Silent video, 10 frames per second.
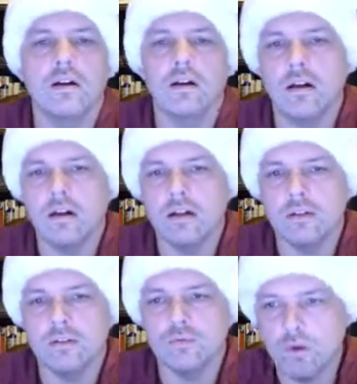
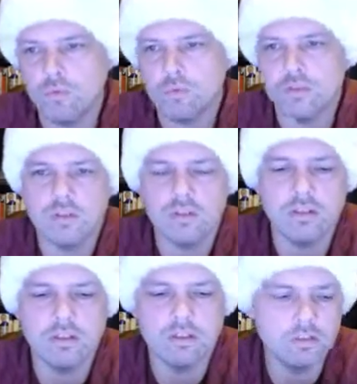It referenced
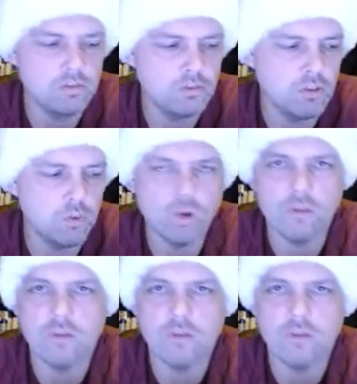one